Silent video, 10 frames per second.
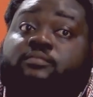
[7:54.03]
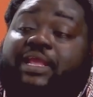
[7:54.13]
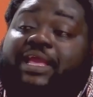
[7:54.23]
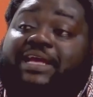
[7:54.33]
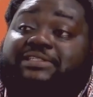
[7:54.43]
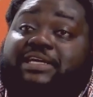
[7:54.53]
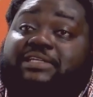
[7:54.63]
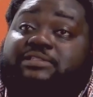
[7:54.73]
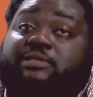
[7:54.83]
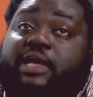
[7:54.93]

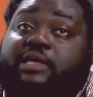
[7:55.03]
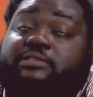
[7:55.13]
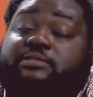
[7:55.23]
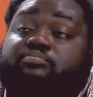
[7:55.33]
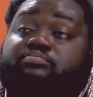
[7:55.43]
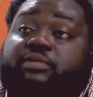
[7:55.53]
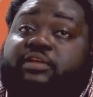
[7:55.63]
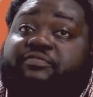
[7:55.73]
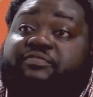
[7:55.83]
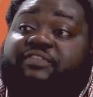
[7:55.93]
has been
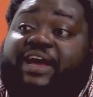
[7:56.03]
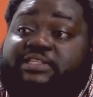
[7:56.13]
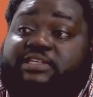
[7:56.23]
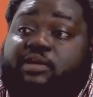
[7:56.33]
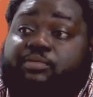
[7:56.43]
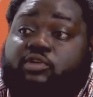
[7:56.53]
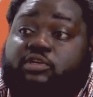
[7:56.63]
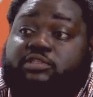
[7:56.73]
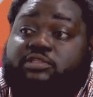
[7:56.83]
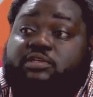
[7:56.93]
vital,
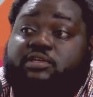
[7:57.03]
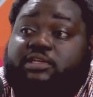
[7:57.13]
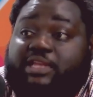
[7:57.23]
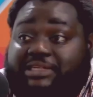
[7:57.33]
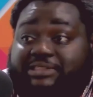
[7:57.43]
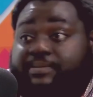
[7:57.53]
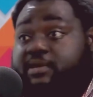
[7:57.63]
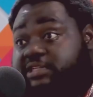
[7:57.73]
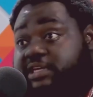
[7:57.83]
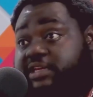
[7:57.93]
because last time I was
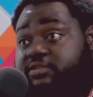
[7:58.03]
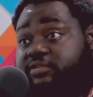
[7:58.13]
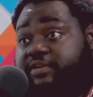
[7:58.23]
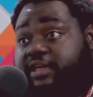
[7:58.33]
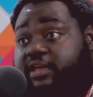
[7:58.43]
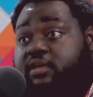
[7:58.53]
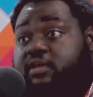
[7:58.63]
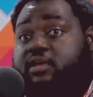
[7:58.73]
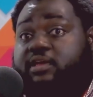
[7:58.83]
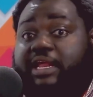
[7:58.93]
saying it over here
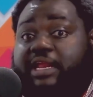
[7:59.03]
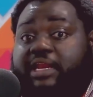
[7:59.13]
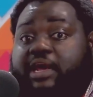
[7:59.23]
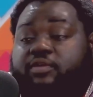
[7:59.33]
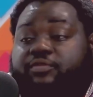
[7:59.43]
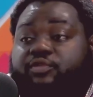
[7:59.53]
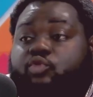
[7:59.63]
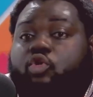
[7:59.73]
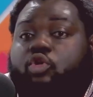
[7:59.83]
that now if you go on